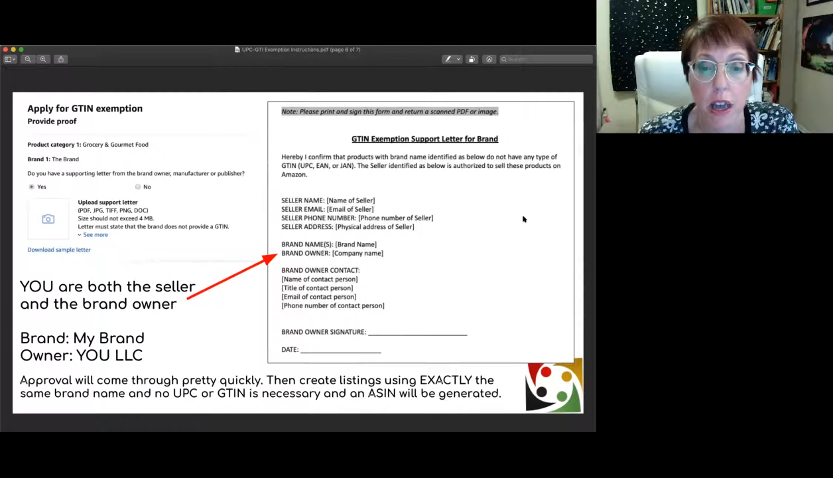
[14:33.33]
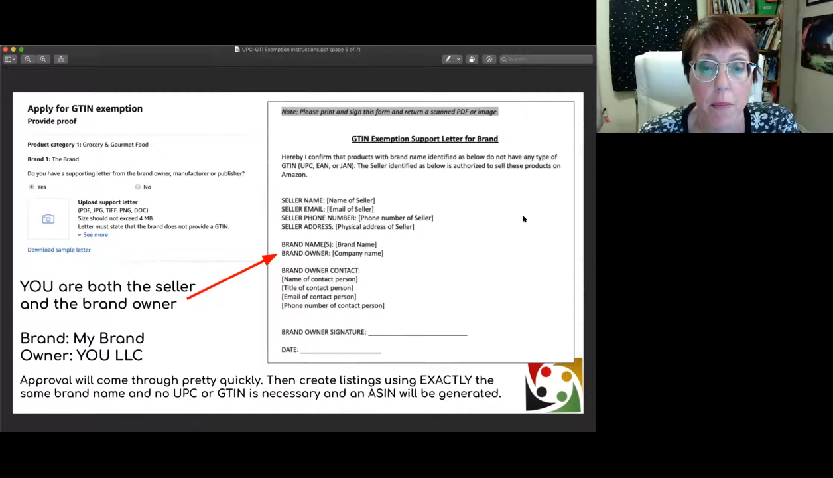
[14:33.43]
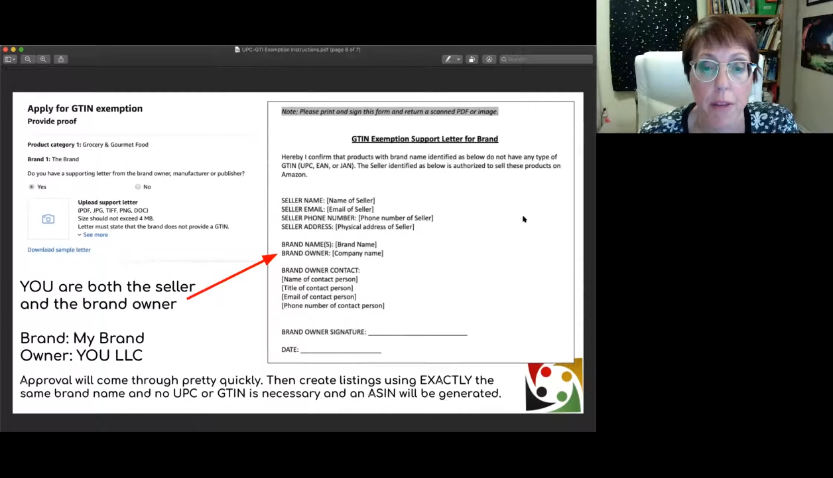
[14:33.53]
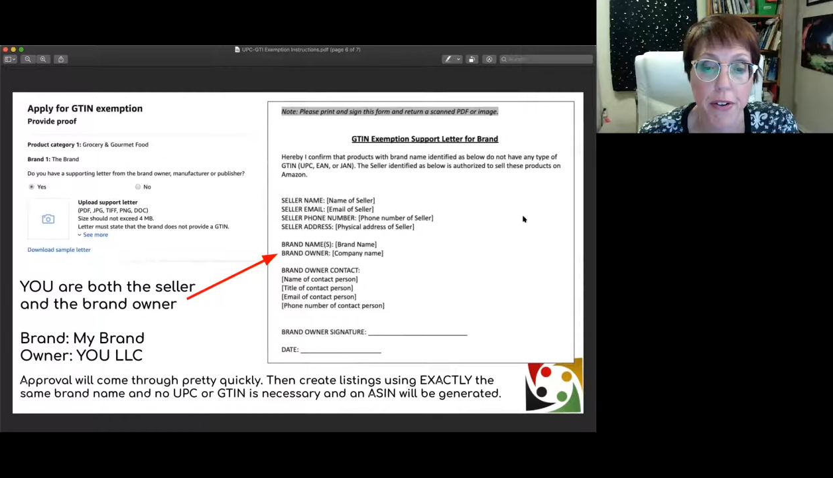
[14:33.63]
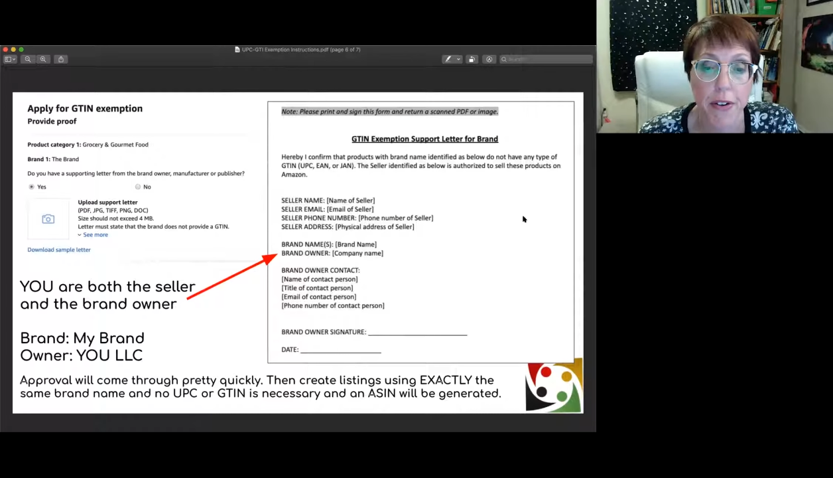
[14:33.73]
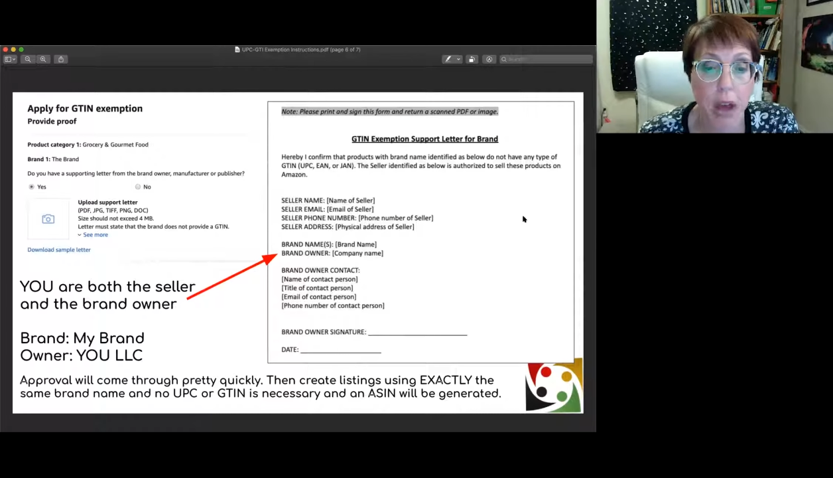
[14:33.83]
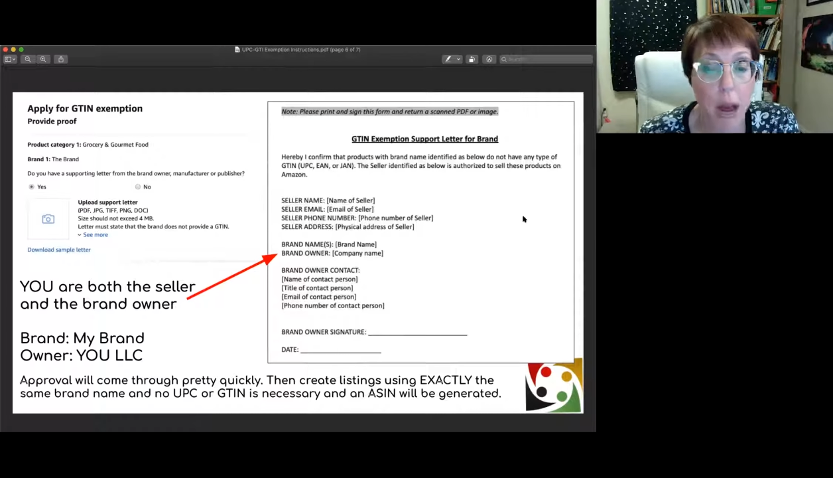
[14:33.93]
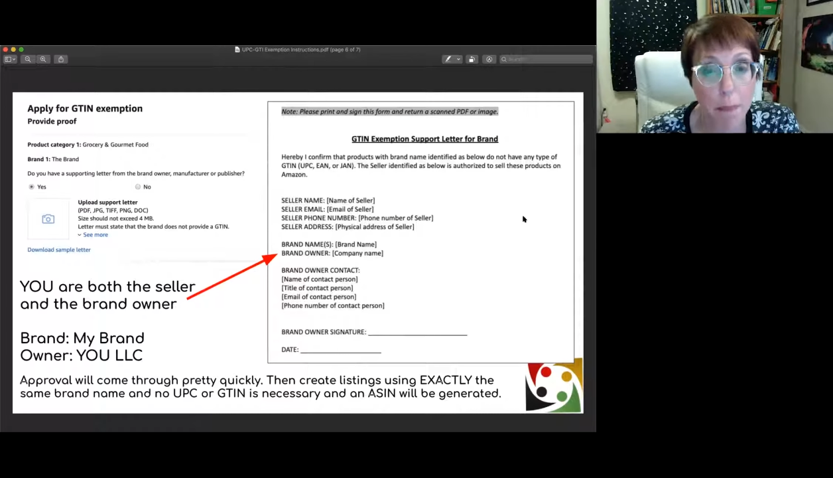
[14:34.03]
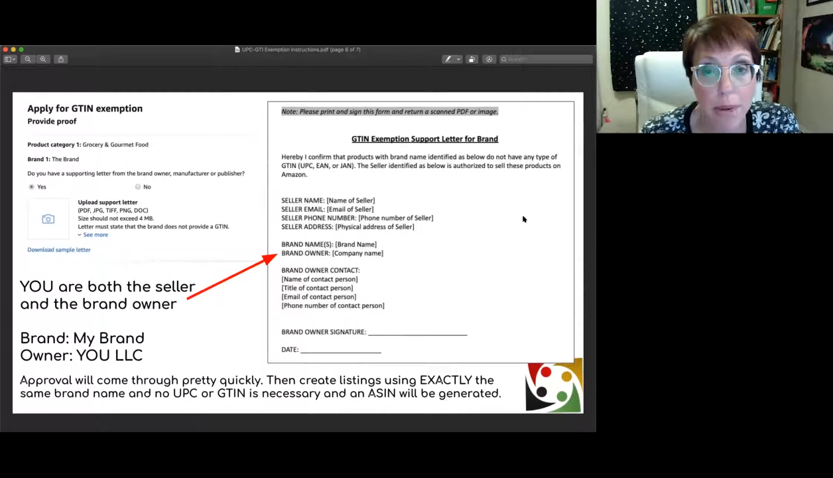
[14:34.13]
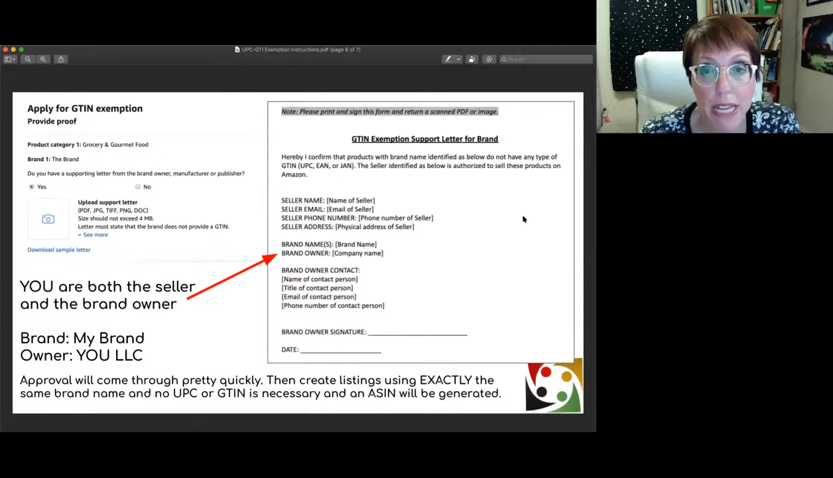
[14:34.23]
but your
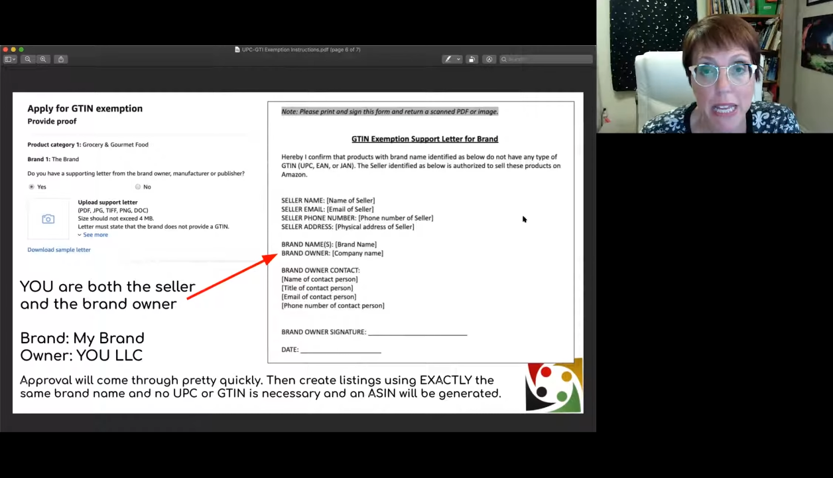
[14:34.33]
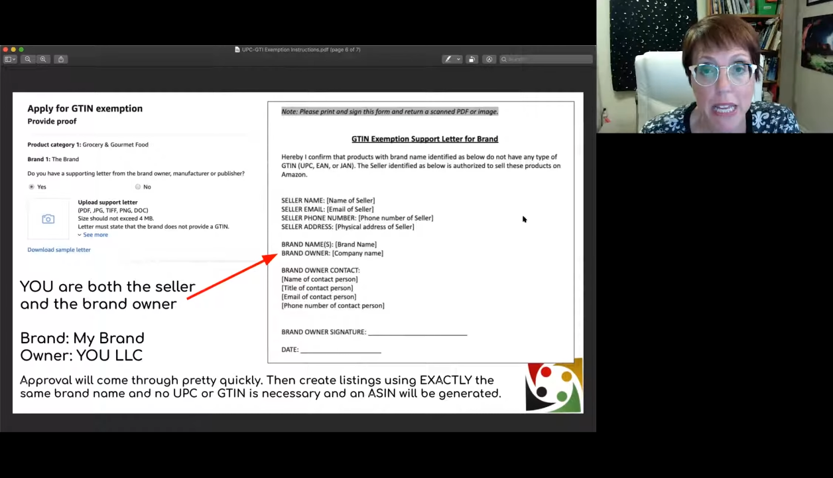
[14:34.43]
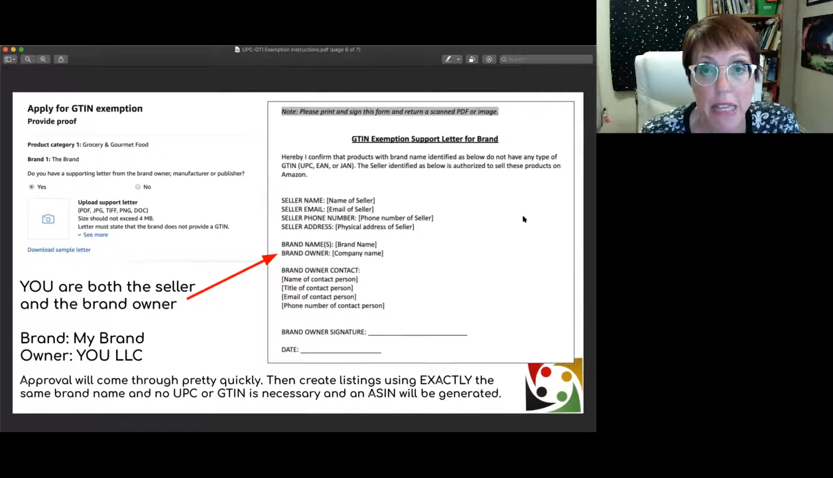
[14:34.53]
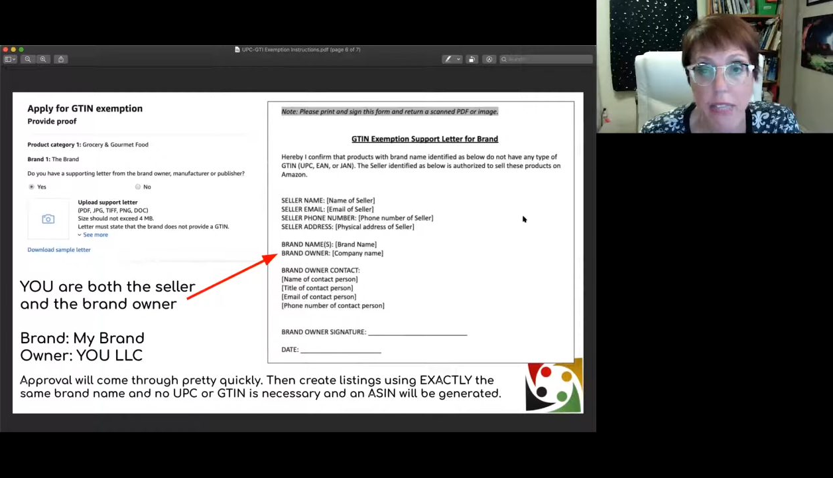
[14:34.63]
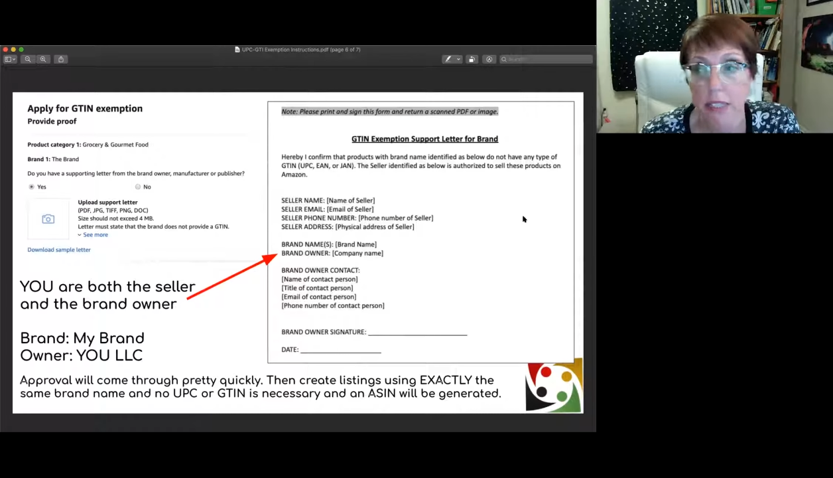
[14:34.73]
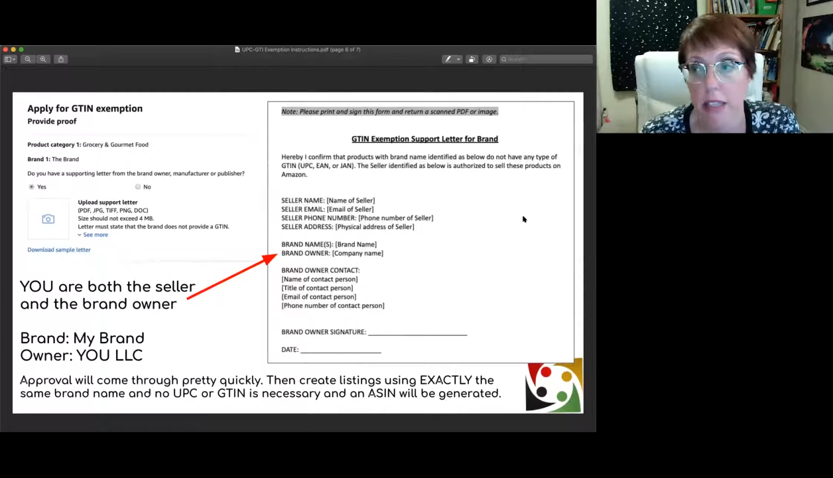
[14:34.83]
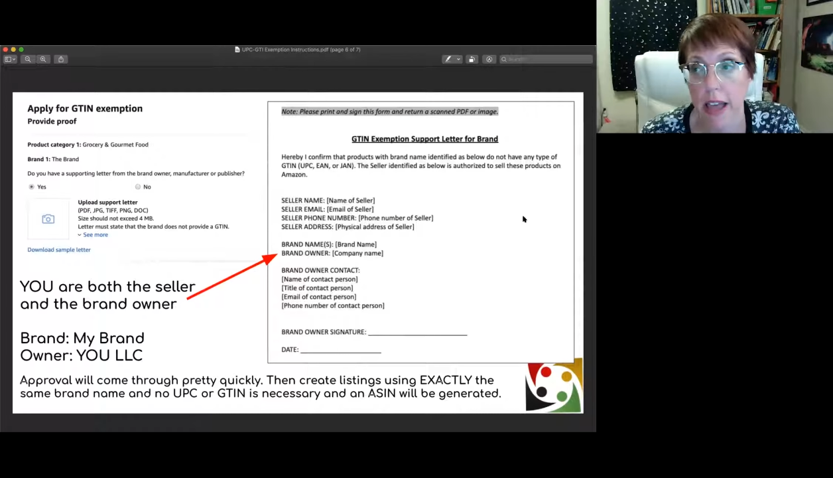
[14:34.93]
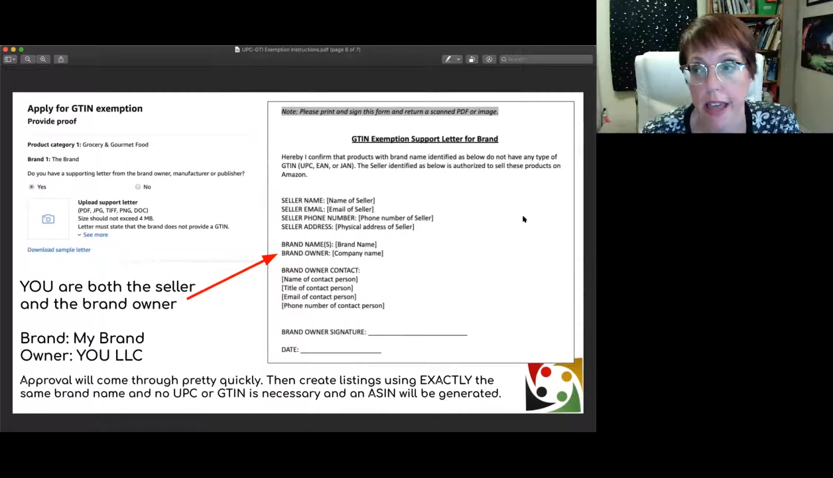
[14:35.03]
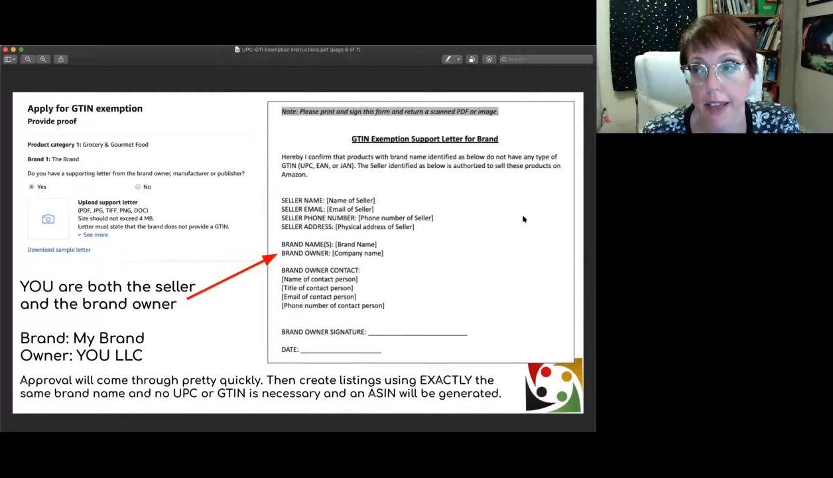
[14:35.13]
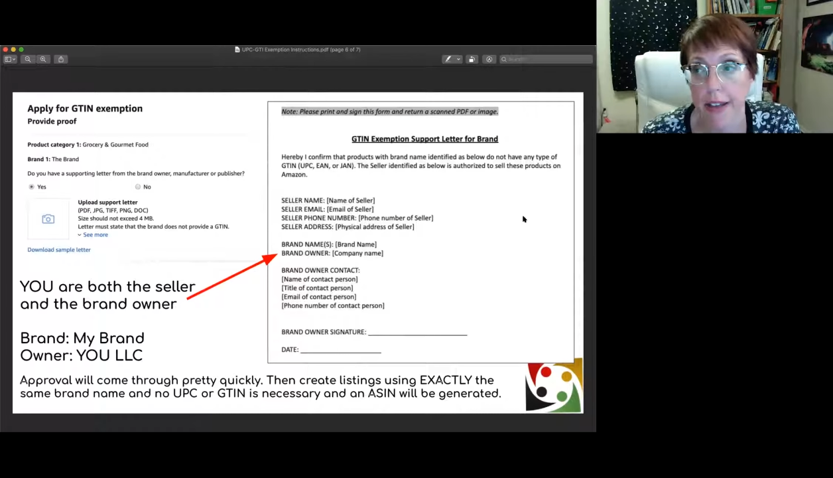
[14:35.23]
company is
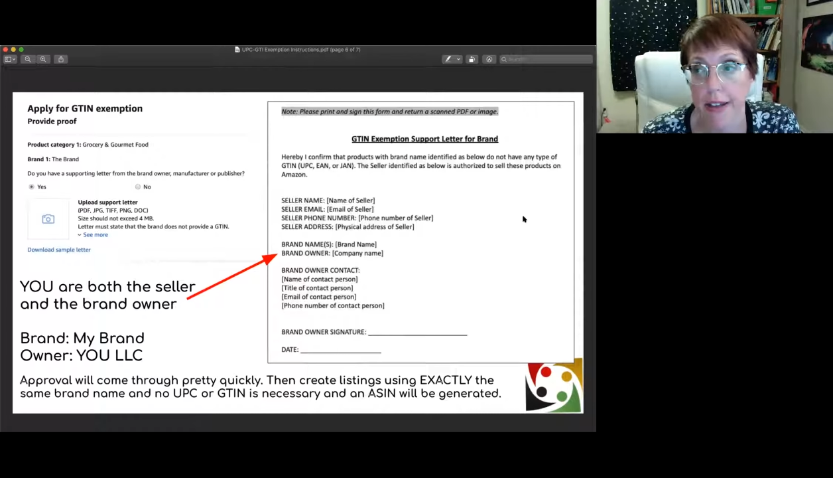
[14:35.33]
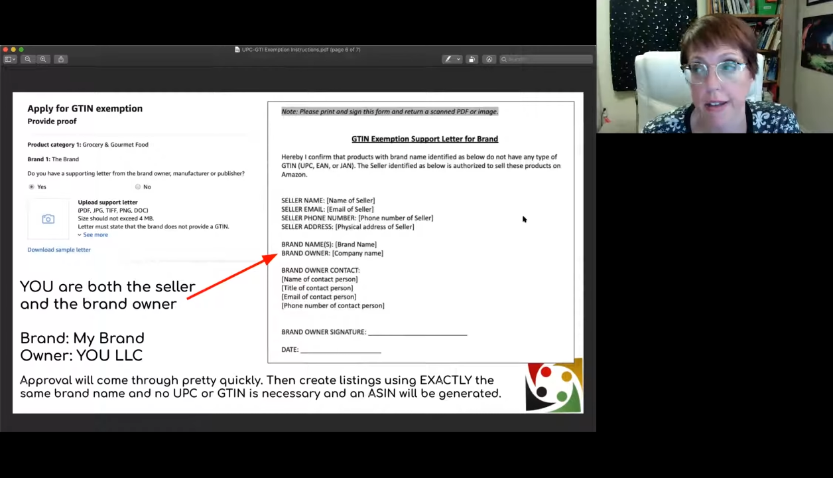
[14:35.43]
like